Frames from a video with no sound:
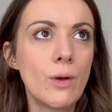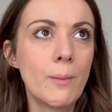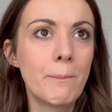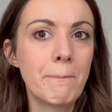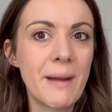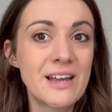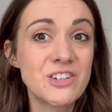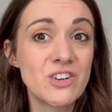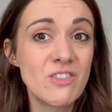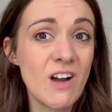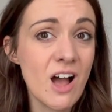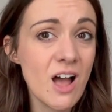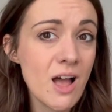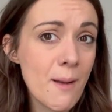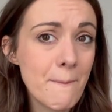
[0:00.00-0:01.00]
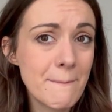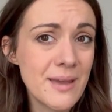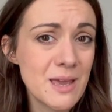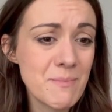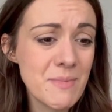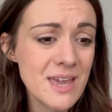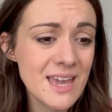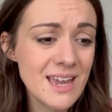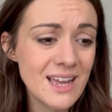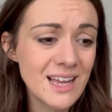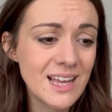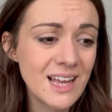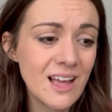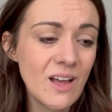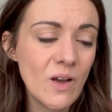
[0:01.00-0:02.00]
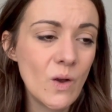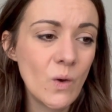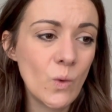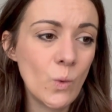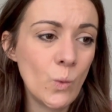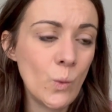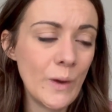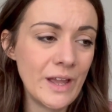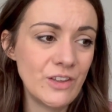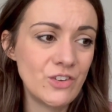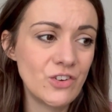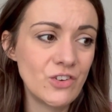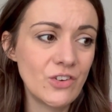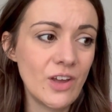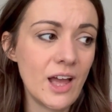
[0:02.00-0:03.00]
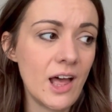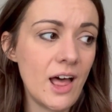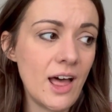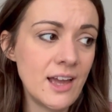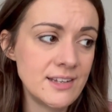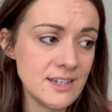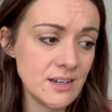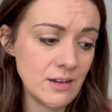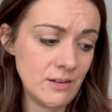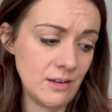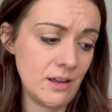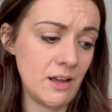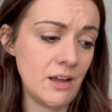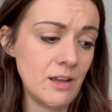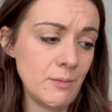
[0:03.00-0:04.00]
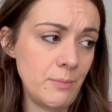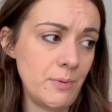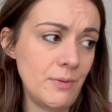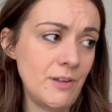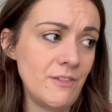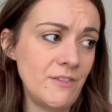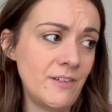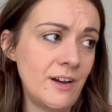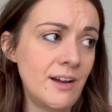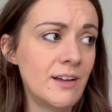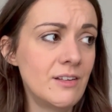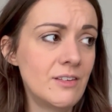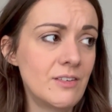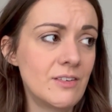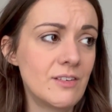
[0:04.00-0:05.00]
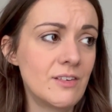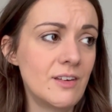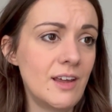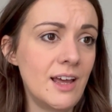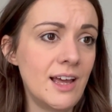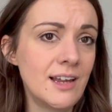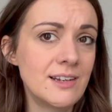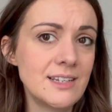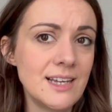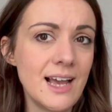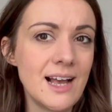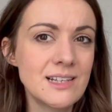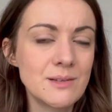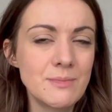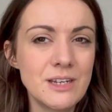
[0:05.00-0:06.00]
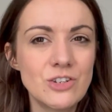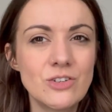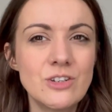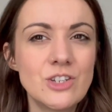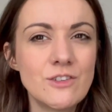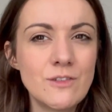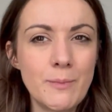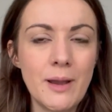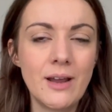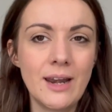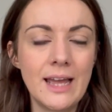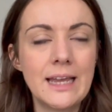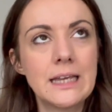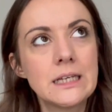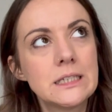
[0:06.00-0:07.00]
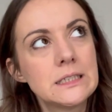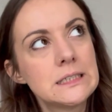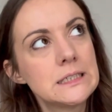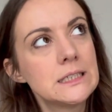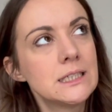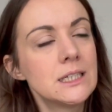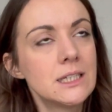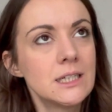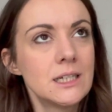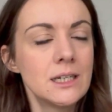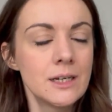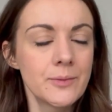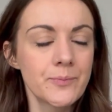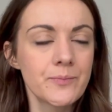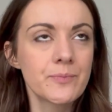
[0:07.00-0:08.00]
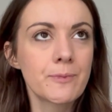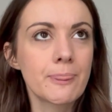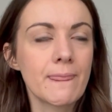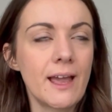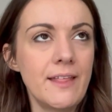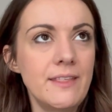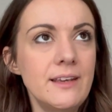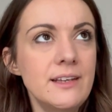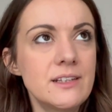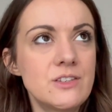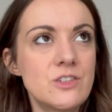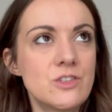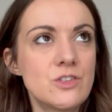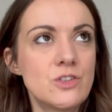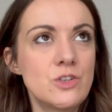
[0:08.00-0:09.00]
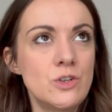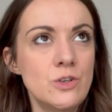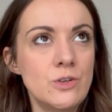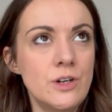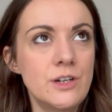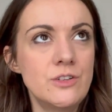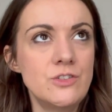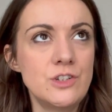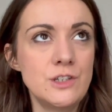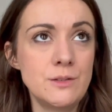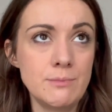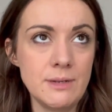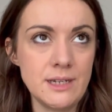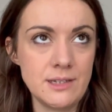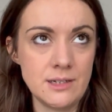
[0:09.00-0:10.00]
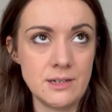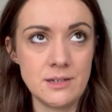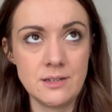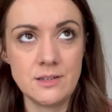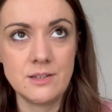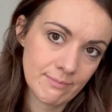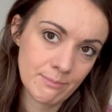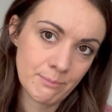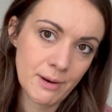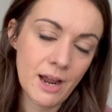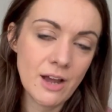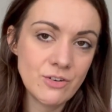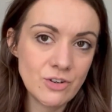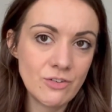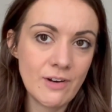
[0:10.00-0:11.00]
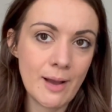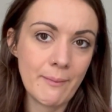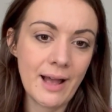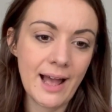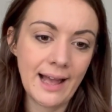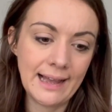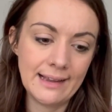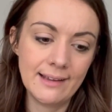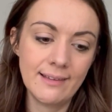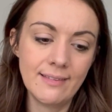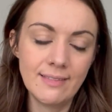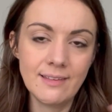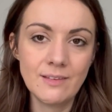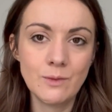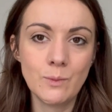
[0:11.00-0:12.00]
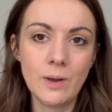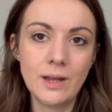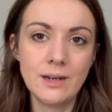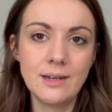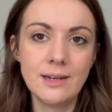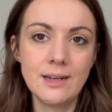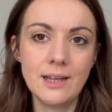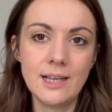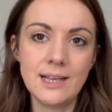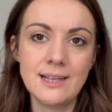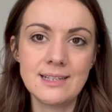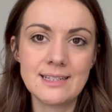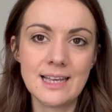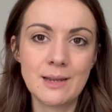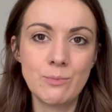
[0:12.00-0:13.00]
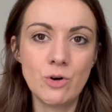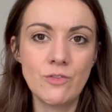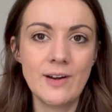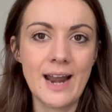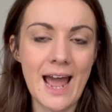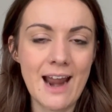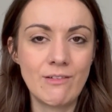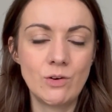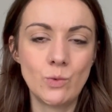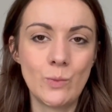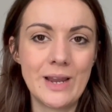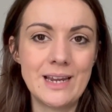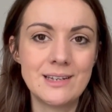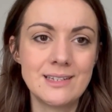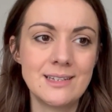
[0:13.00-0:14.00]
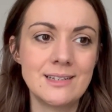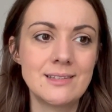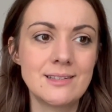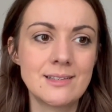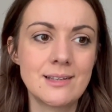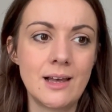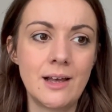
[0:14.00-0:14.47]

Madara, maybe, which I did look up at first, and it has a meterage of about like, I think it's 200 meters per 100 gram hank. This one is like more of an Aran weight. It's